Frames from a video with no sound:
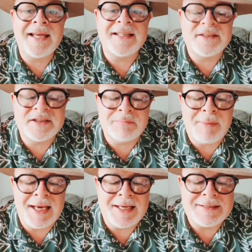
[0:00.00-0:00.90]
I can
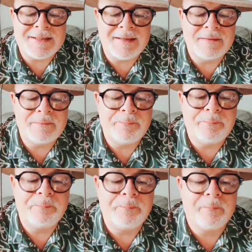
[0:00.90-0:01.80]
smell it."
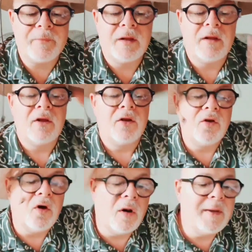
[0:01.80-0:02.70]

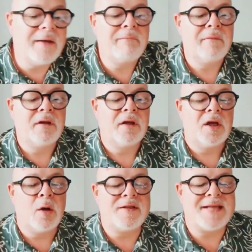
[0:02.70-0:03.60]
Norman,
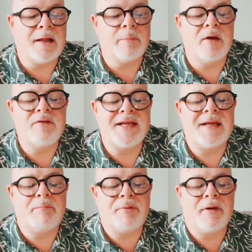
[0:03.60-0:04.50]
who was elbow
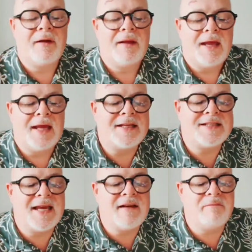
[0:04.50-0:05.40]
deep in a
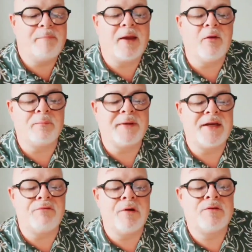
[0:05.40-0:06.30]
tin of pickled
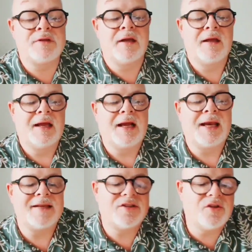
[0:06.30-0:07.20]
beetroot,
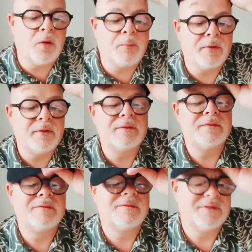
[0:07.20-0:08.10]
glanced up.
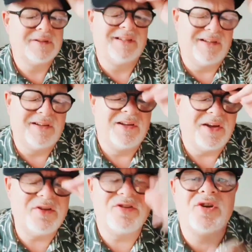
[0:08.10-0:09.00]

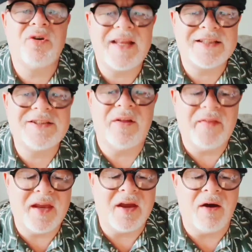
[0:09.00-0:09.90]
"Are you sure that's
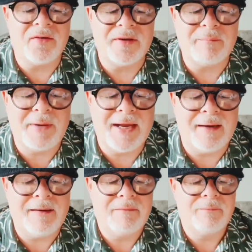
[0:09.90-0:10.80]
not the garden
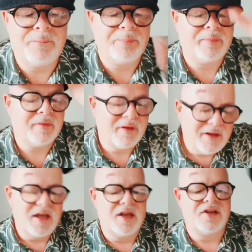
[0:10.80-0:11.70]
bin?"
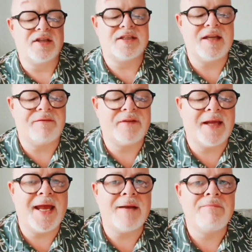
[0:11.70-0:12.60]
She sniffed
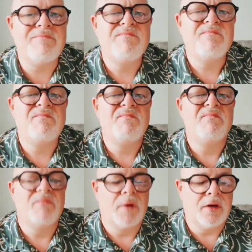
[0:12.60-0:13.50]
again,
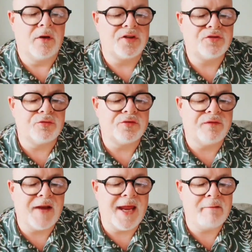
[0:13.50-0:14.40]
nostrils
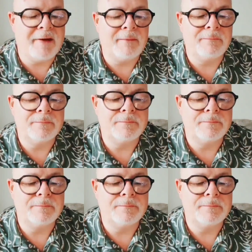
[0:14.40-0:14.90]
flaring.